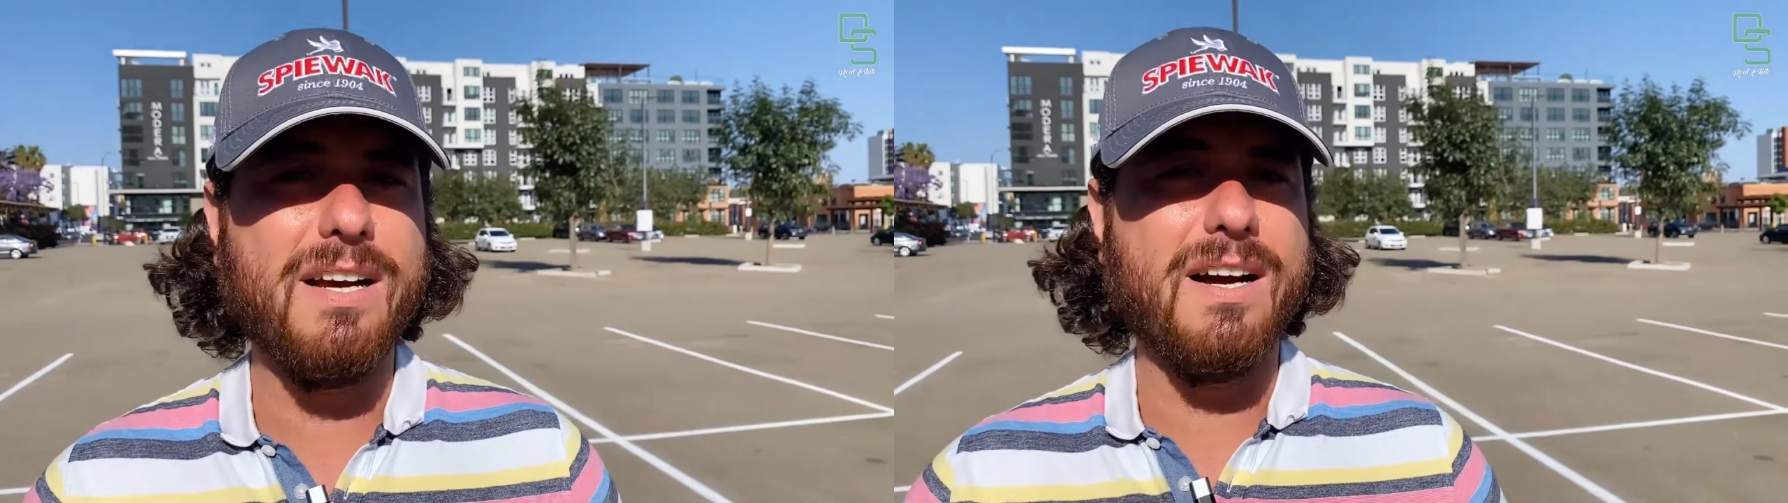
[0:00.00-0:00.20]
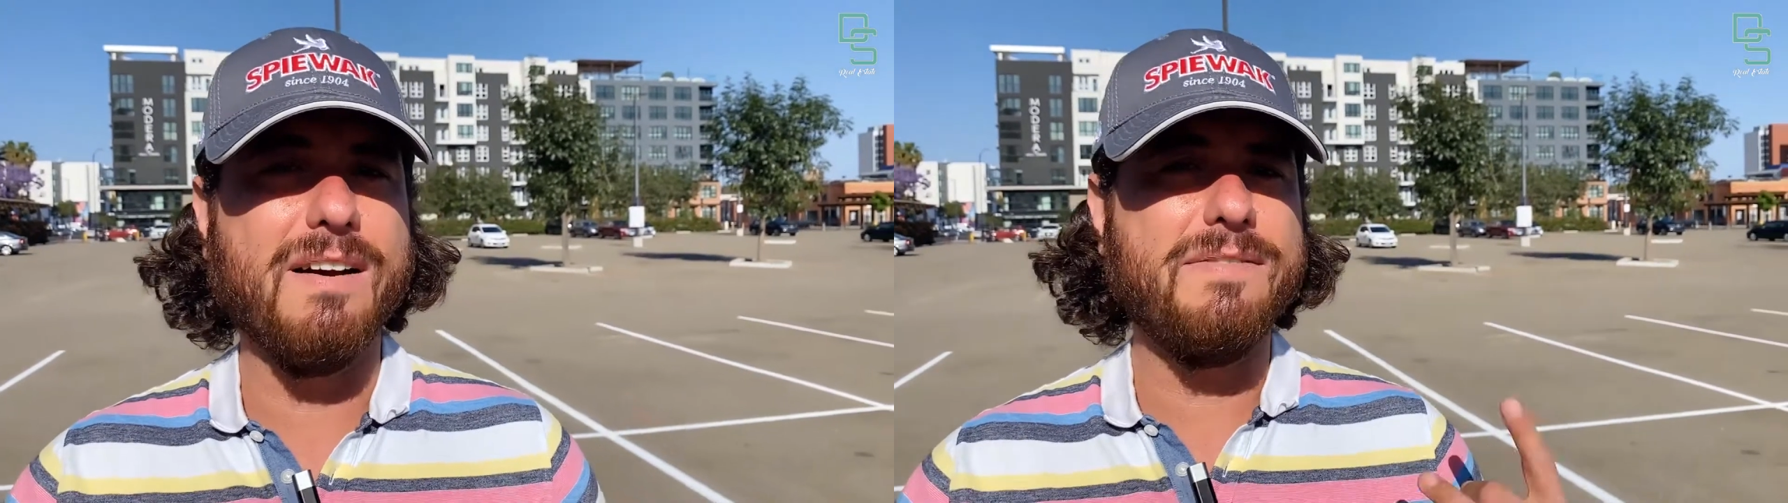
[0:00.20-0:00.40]

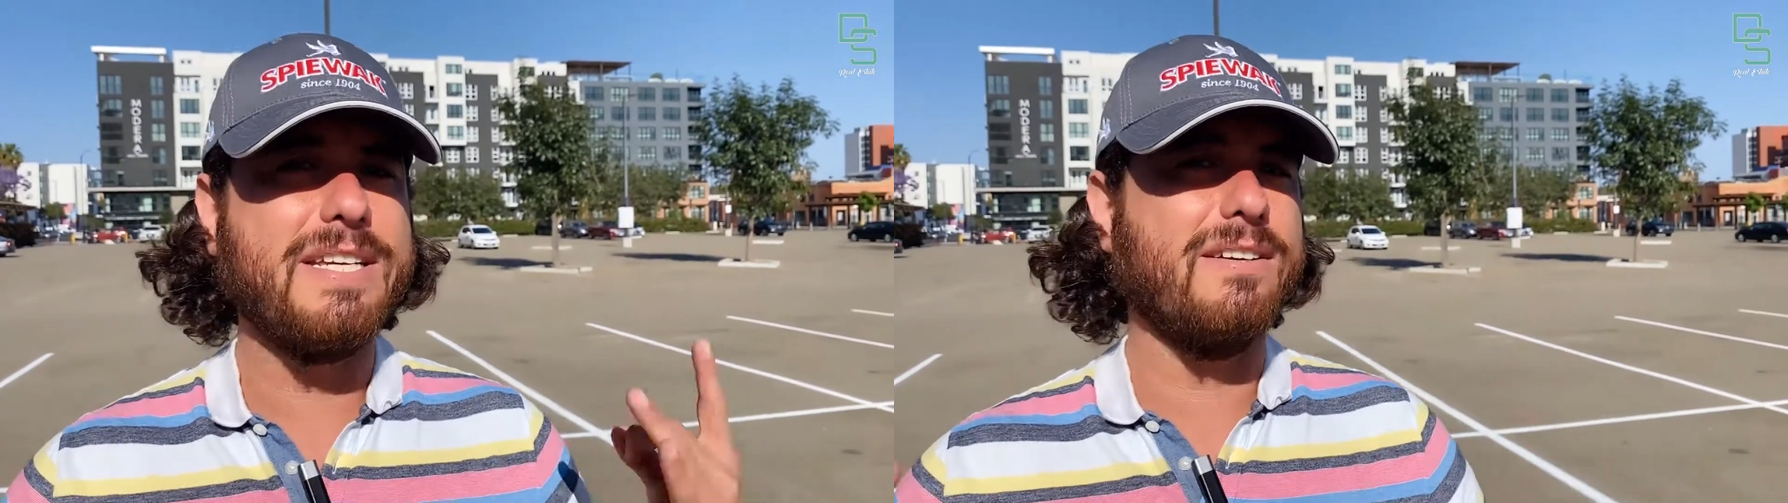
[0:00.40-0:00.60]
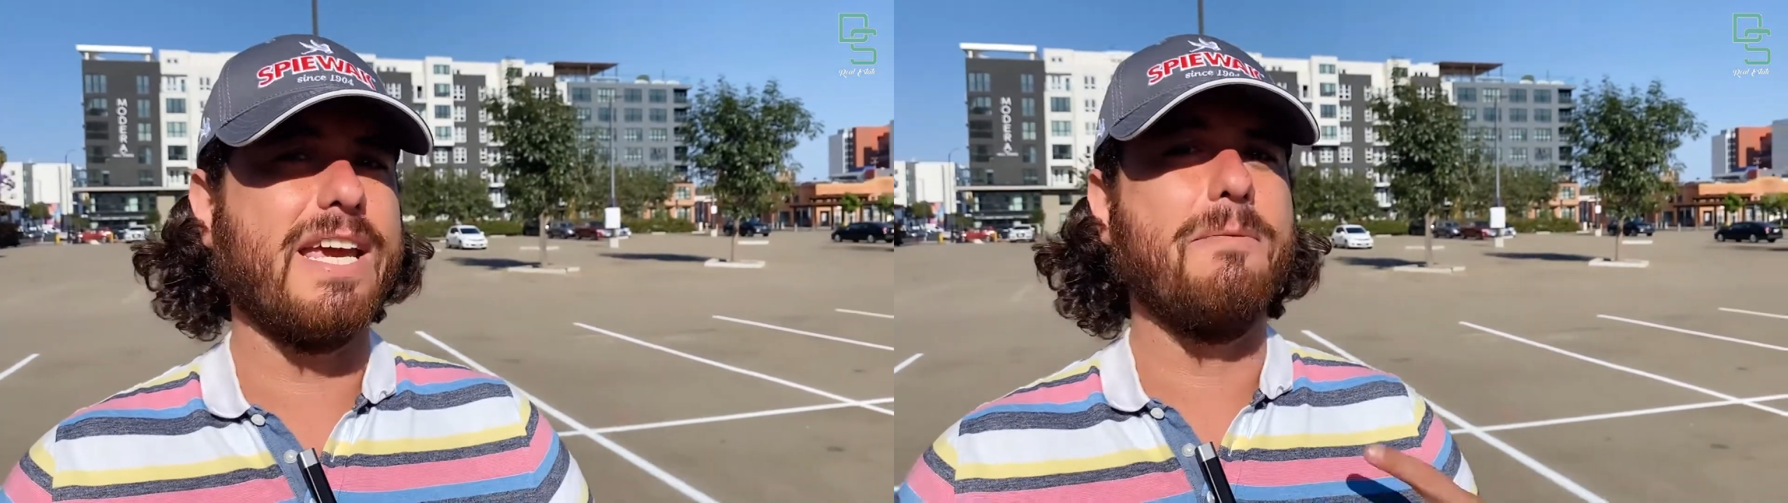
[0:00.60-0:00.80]
of
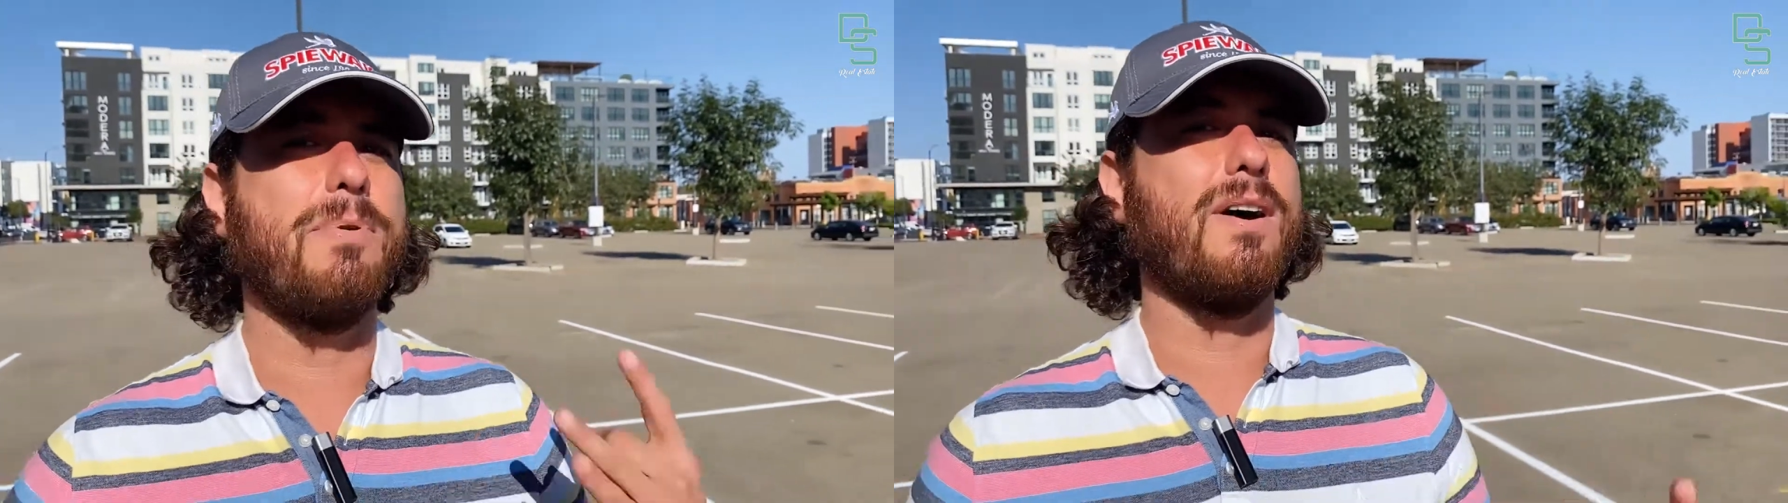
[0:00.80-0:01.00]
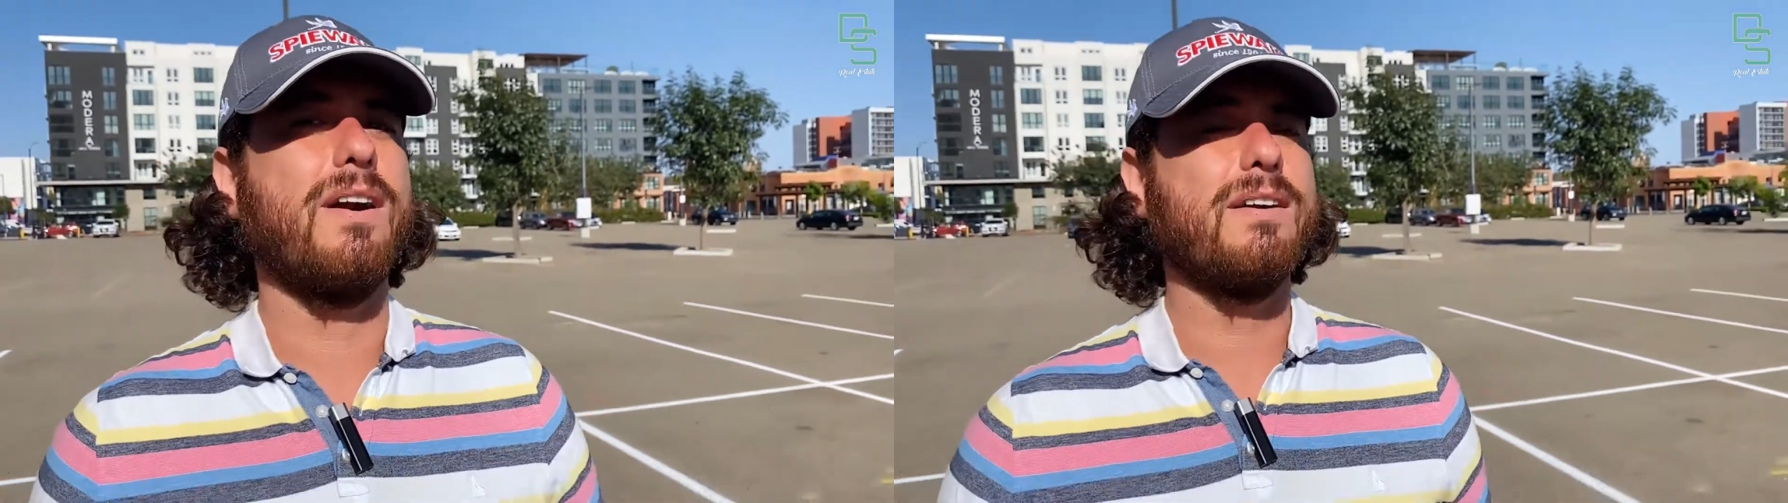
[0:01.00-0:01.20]
Tailgate
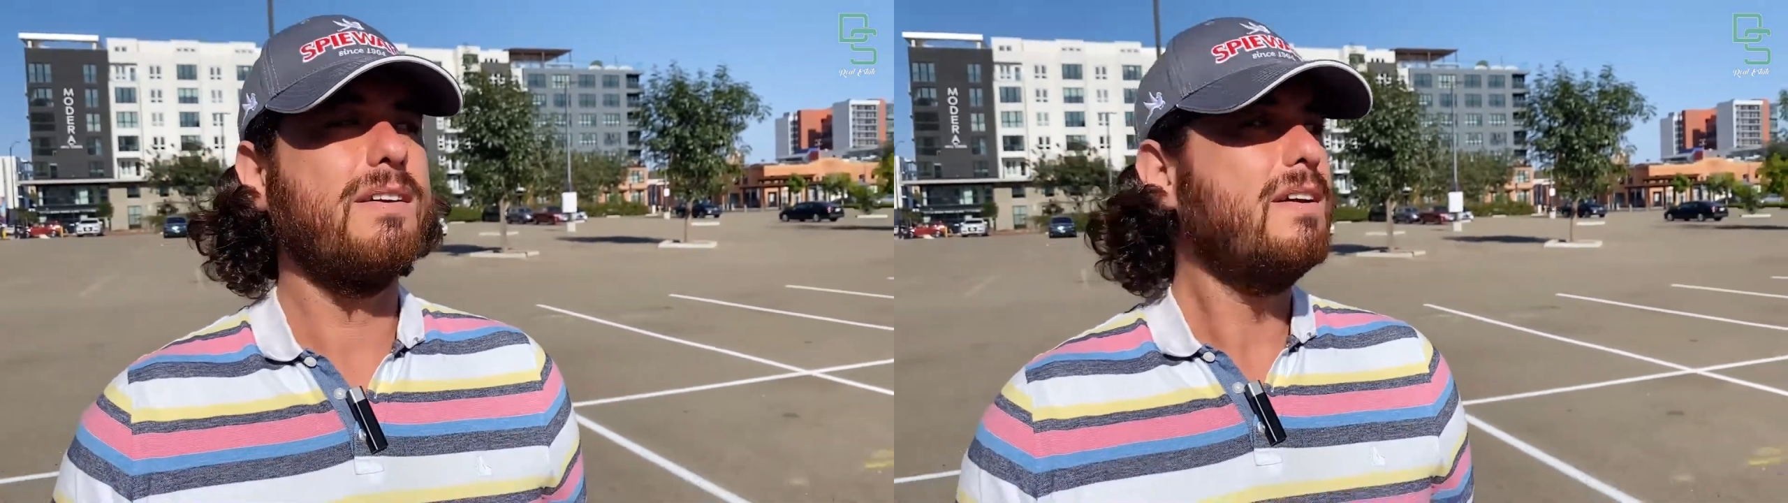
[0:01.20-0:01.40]
Park.